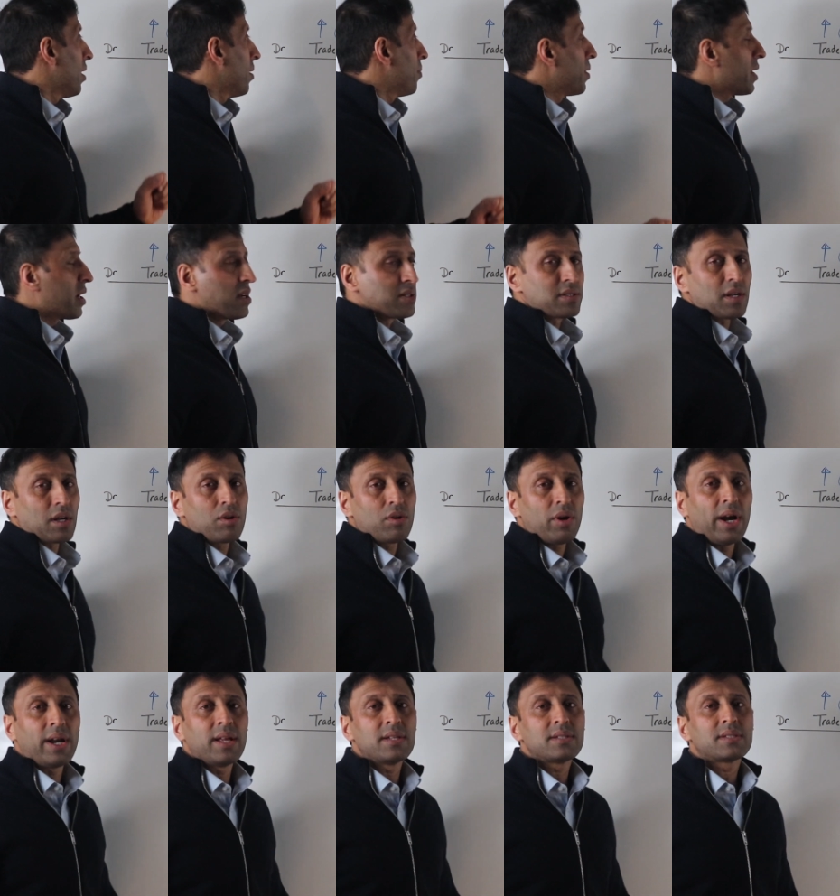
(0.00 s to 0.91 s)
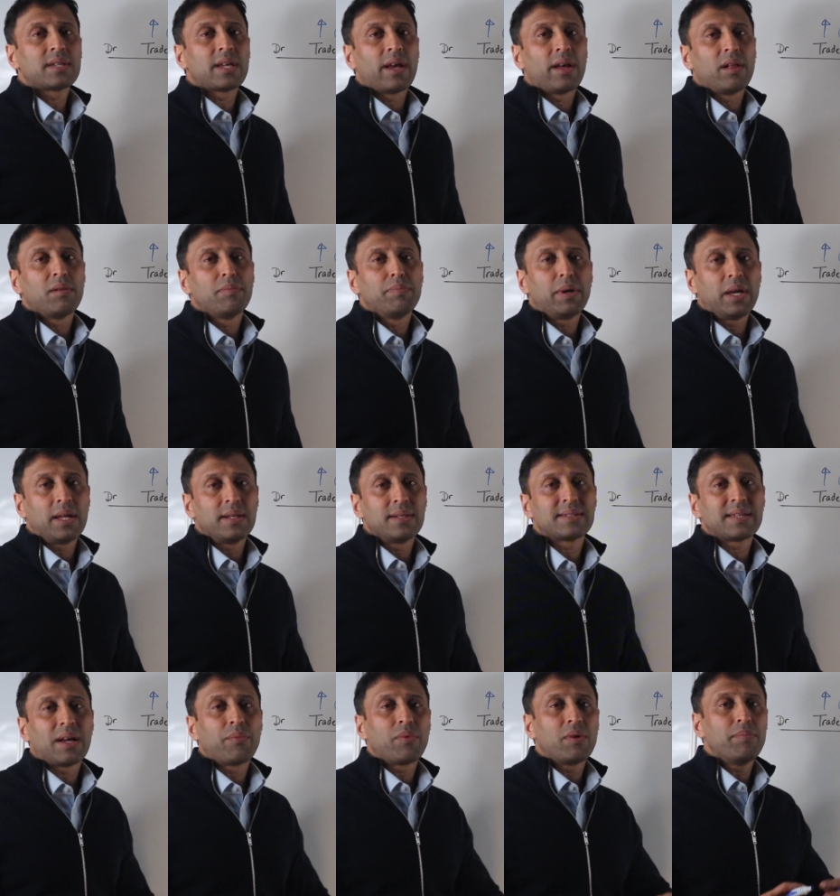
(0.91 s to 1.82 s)
because a credit sale
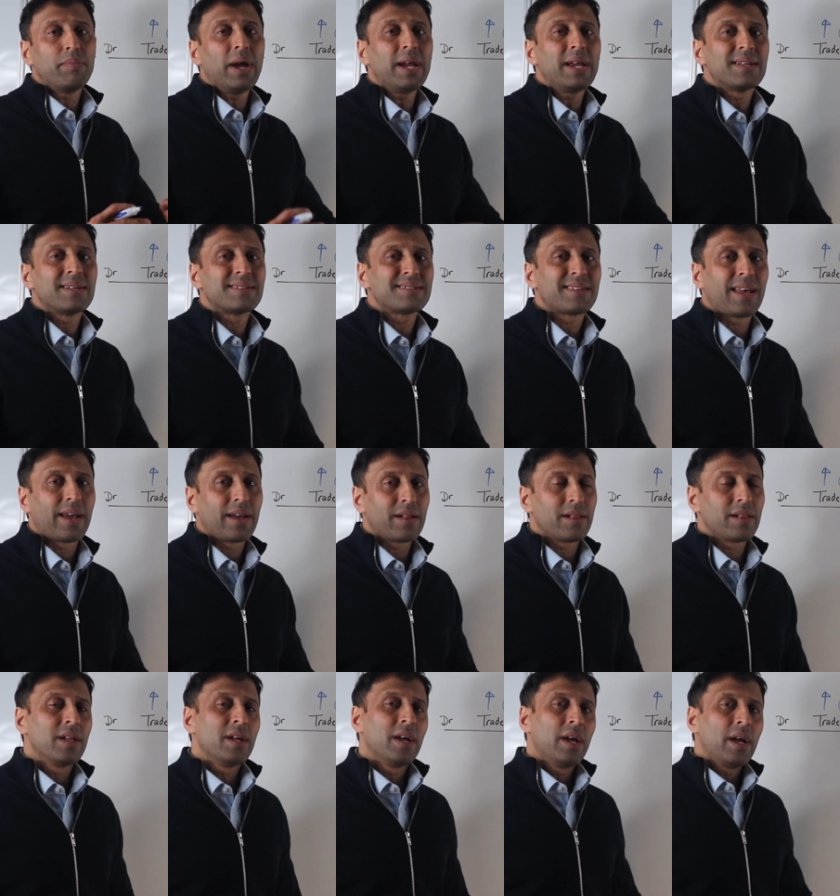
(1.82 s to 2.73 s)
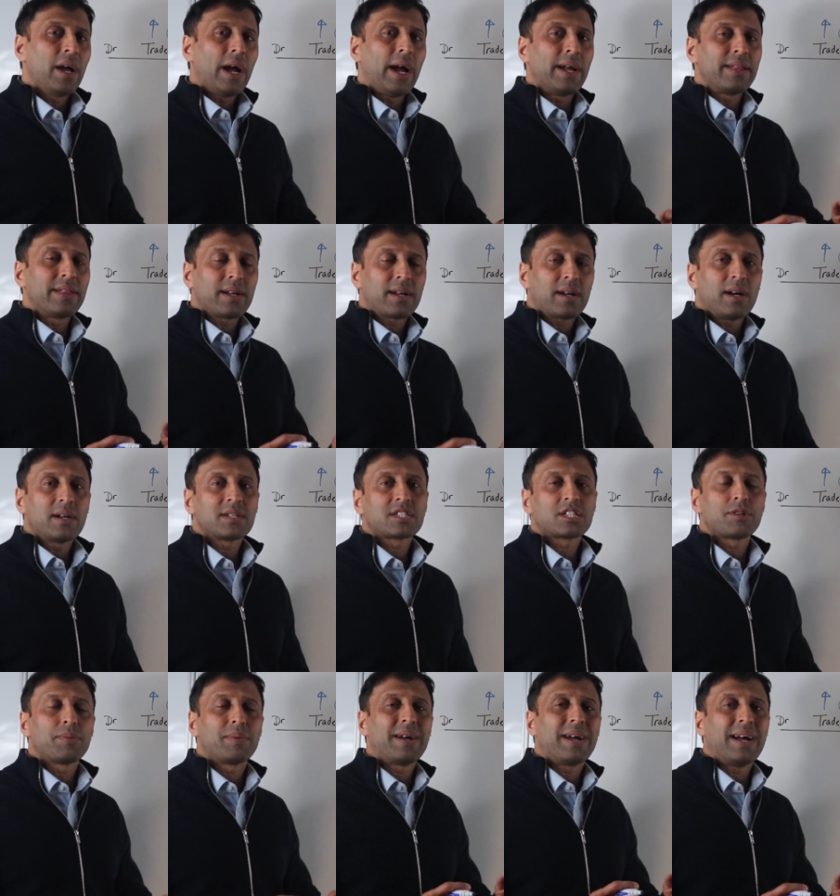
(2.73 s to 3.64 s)
means that we made a sale and the
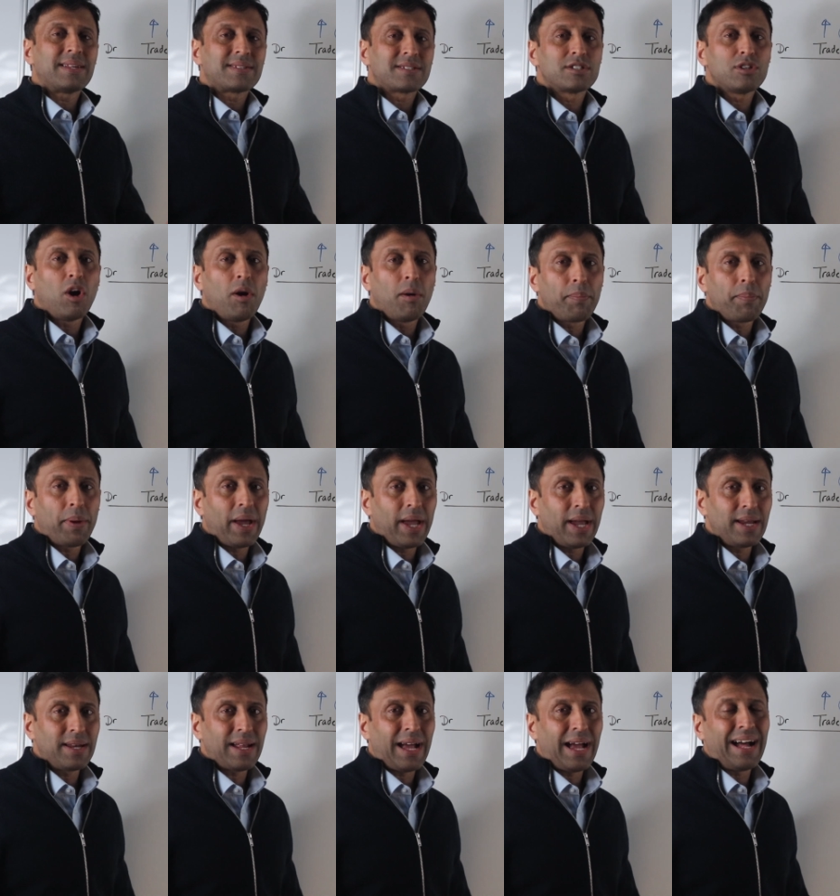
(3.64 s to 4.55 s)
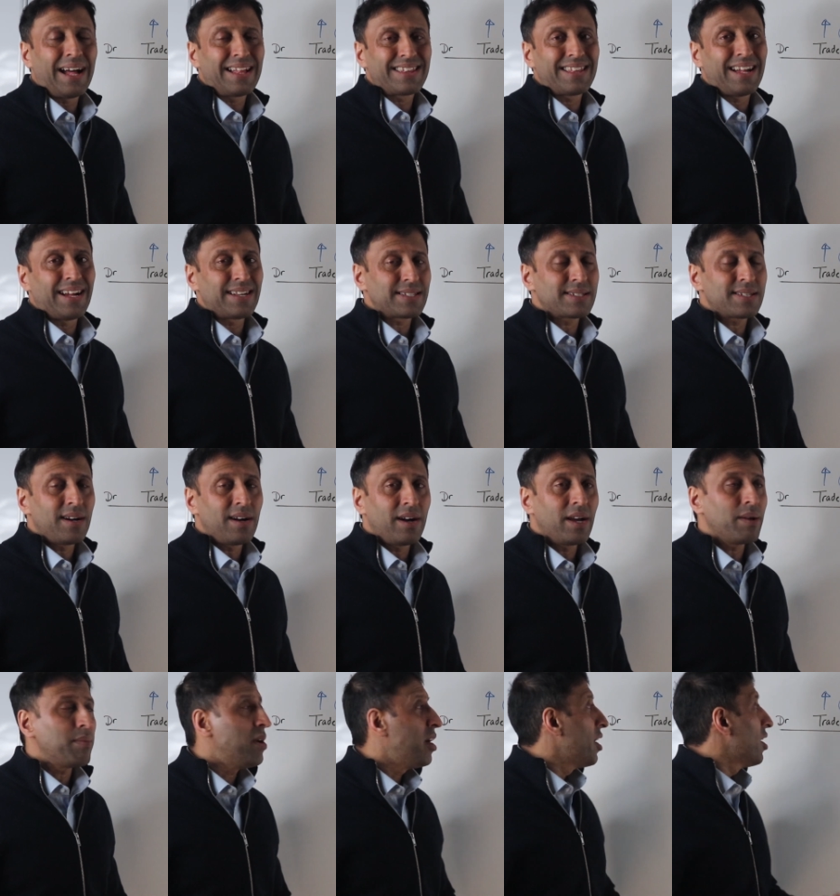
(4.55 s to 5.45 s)
customer has not paid at that
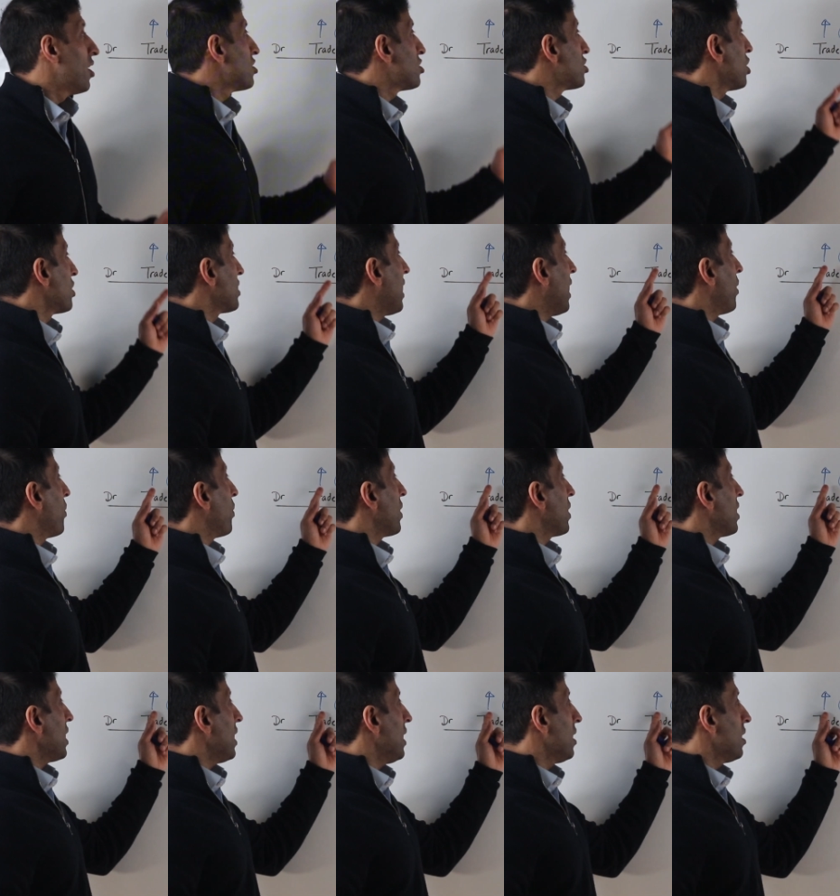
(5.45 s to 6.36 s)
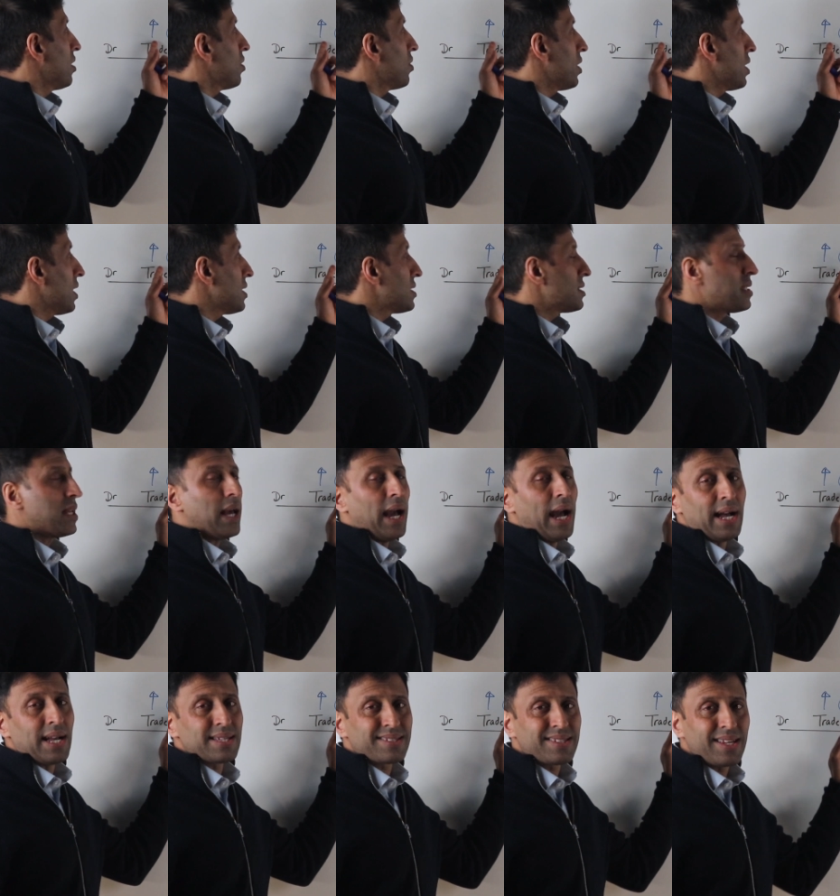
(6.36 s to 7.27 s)
time, so that will increase the
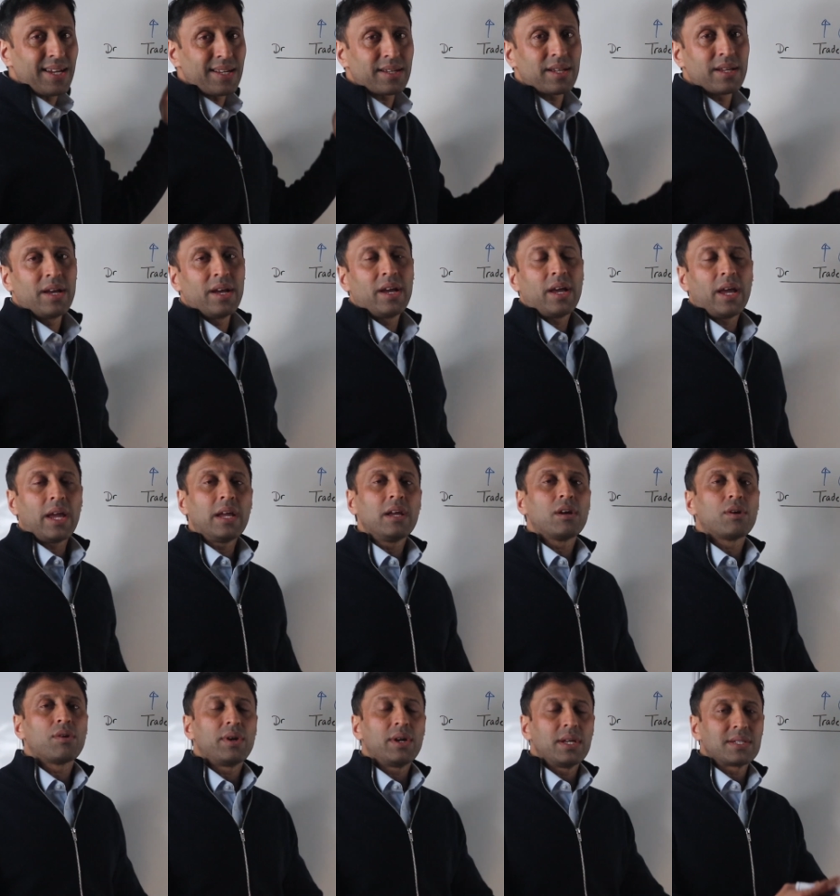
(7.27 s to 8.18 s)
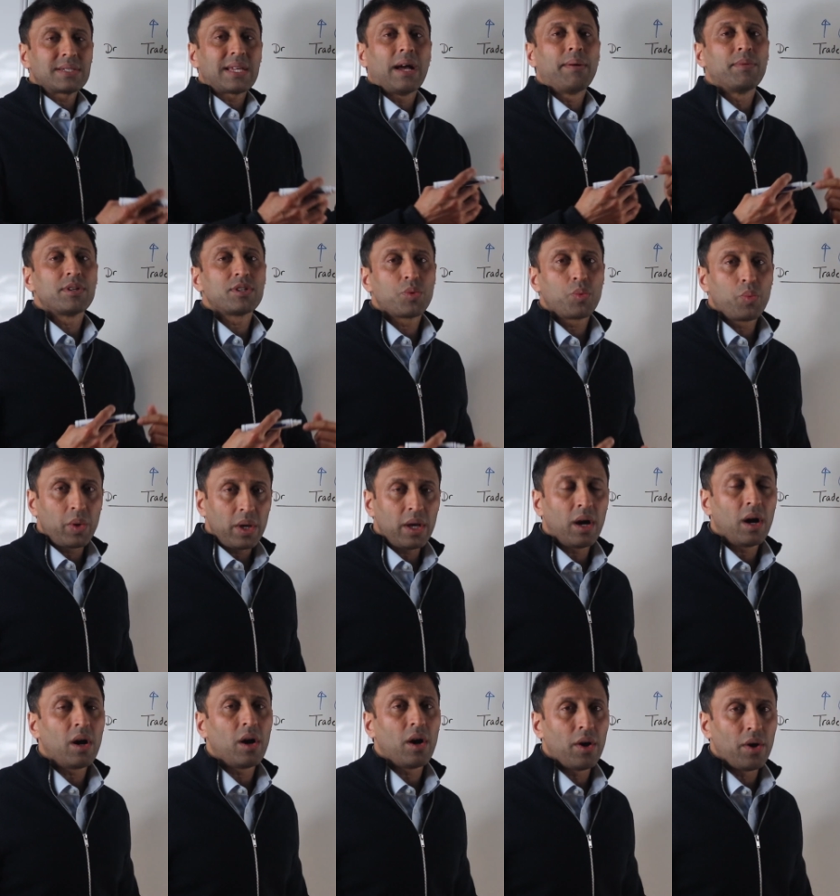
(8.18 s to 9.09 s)
asset, increase how much we
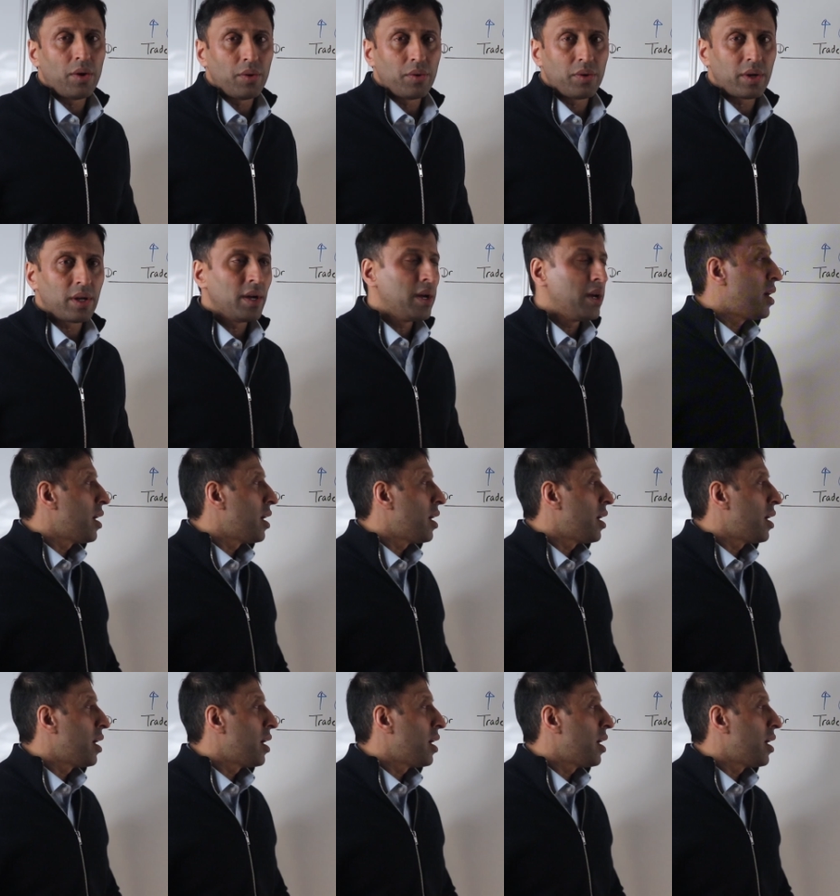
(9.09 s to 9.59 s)
are owed.